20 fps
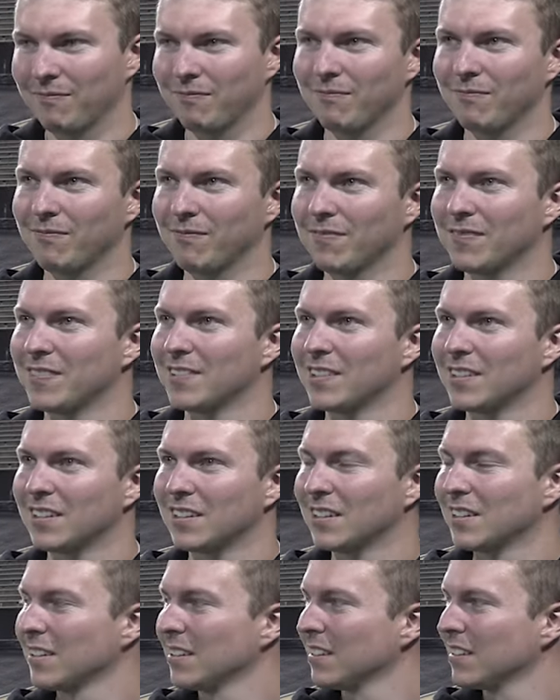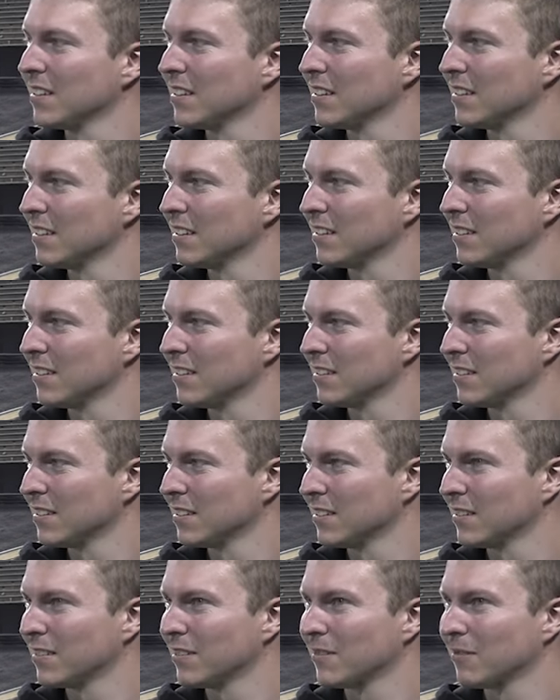
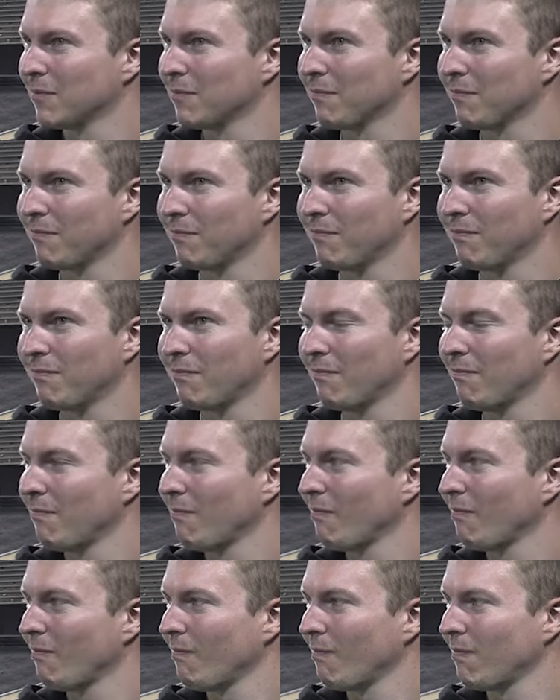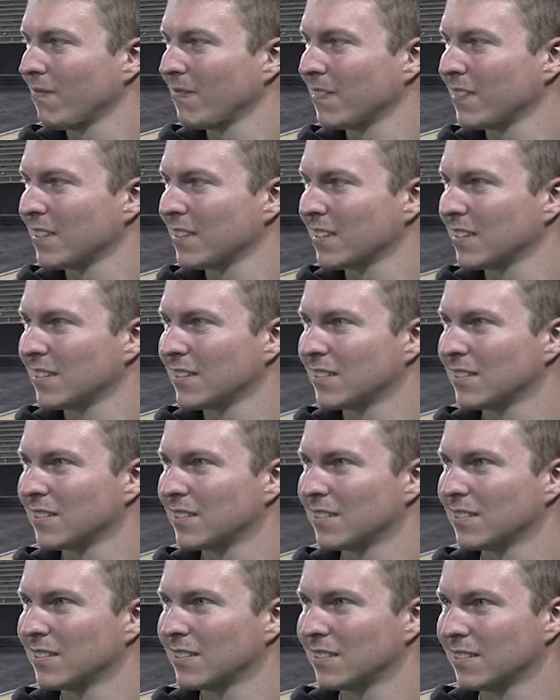
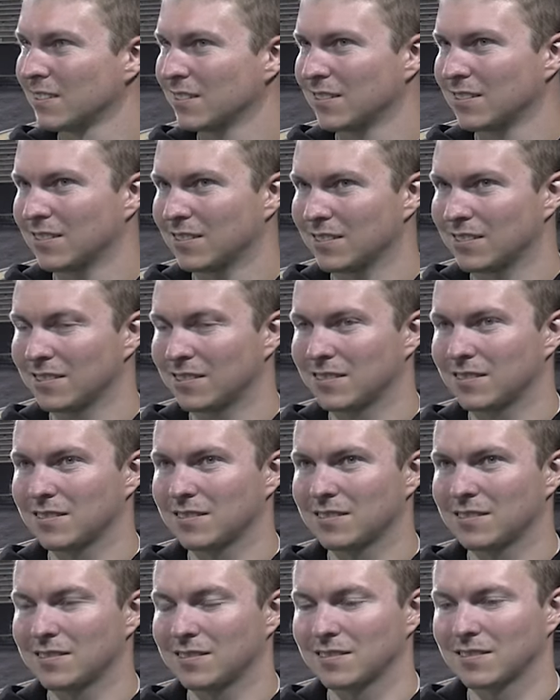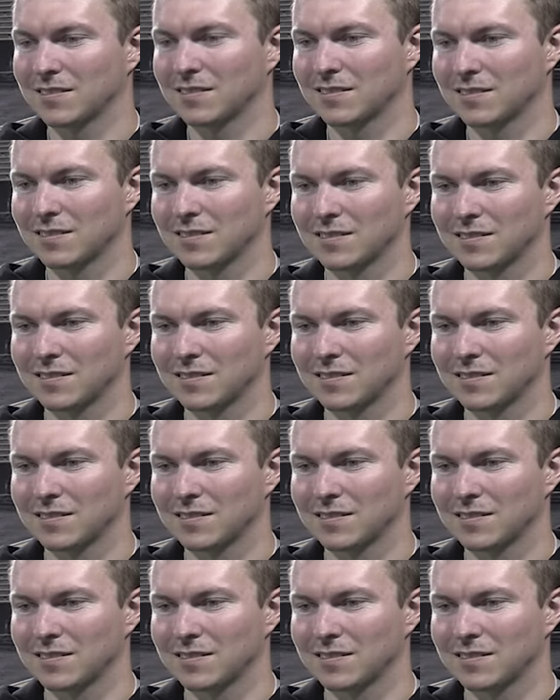(silent)